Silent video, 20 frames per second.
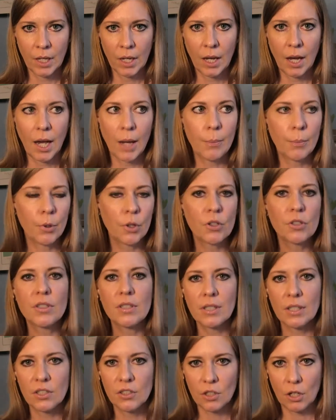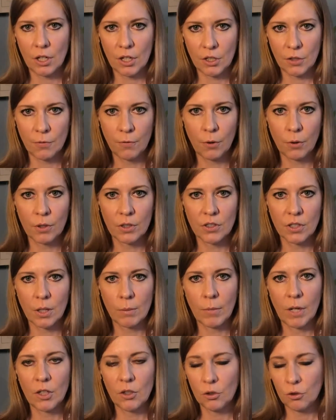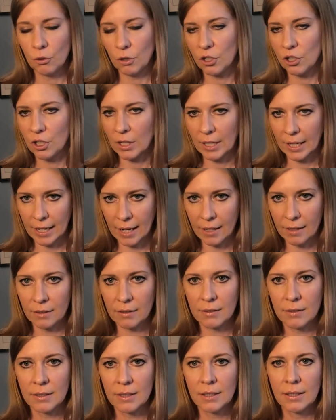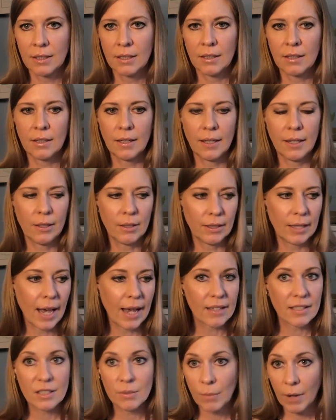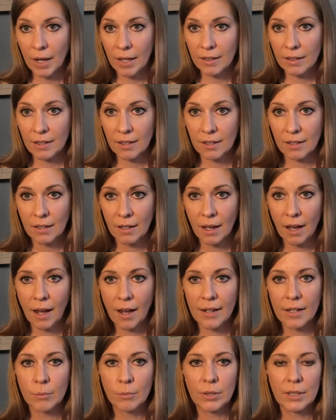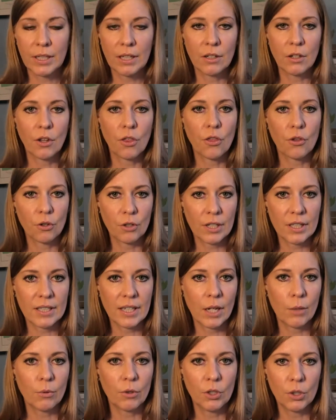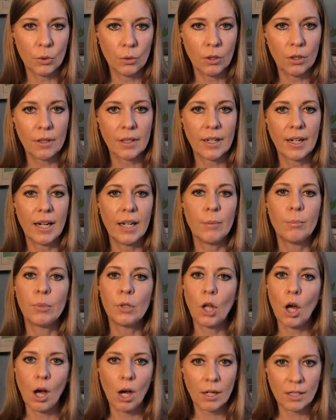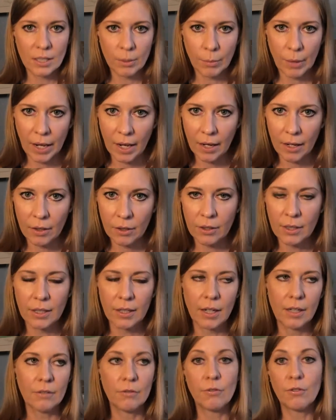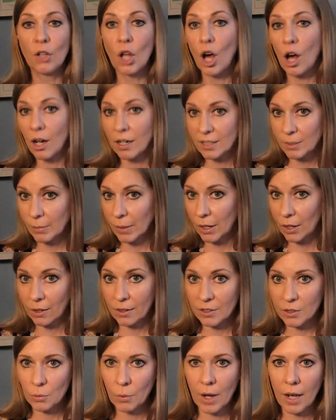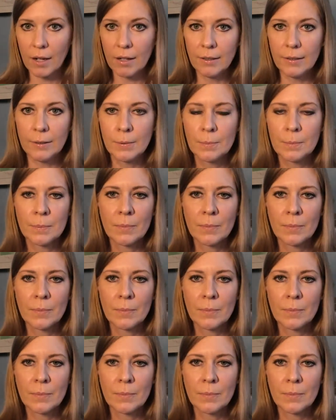I personally started to focus on my nutrition again. Last month, I completed a 30-day renewal that I blogged about and I vlogged about as well.